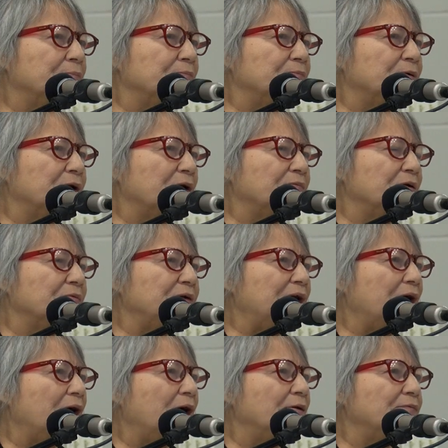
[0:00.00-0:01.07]
whatever we
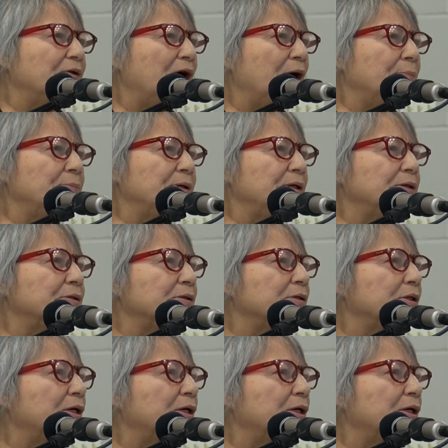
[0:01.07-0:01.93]
have happening